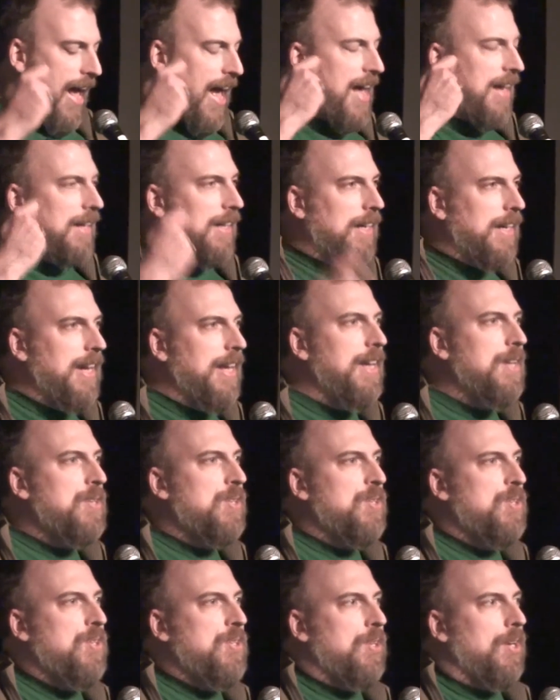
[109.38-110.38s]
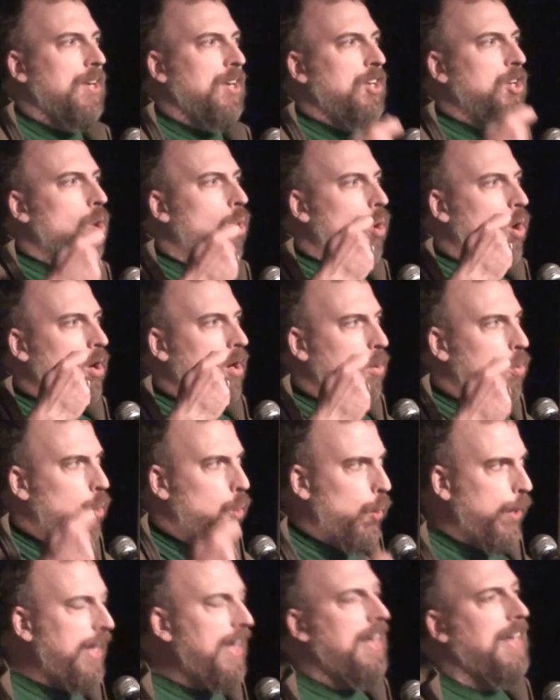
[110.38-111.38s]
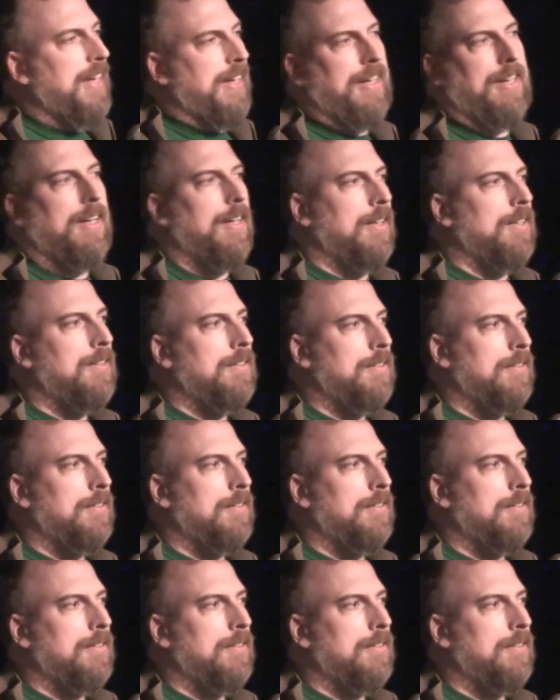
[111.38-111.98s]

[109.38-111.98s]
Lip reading: At least you're weak.